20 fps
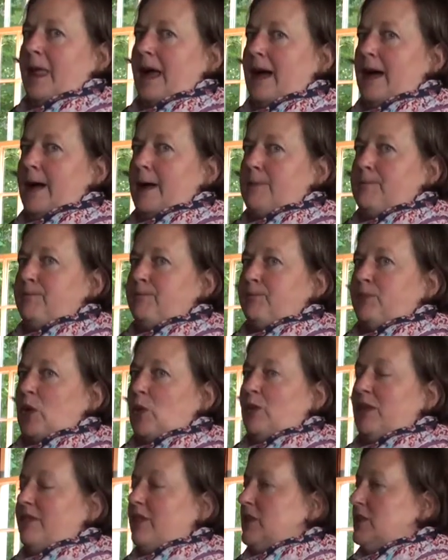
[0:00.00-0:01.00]
Um,
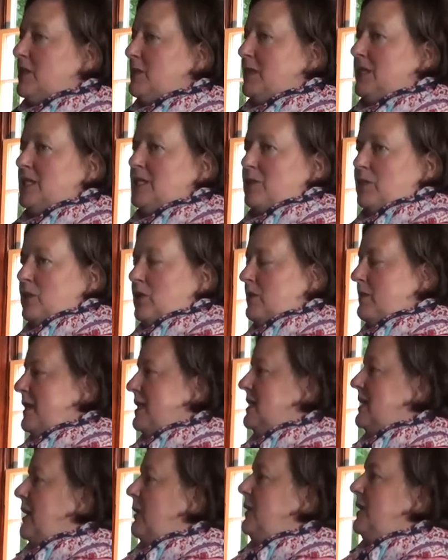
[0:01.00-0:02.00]
we've also been supported
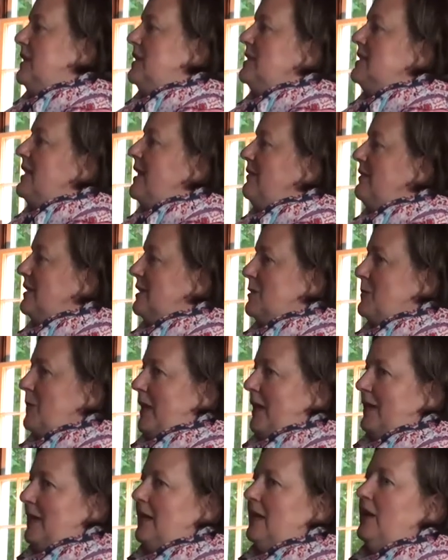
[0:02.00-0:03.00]
by Skowhegan Savings
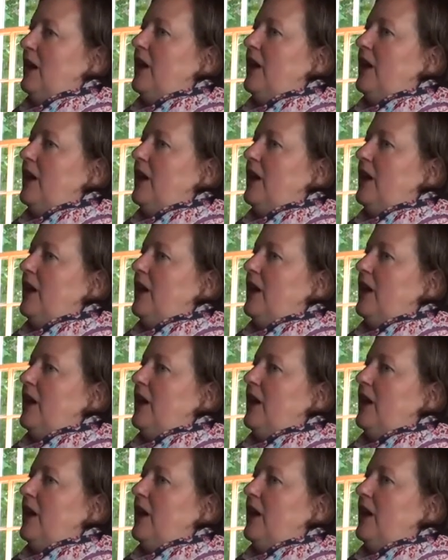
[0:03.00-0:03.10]
Bank and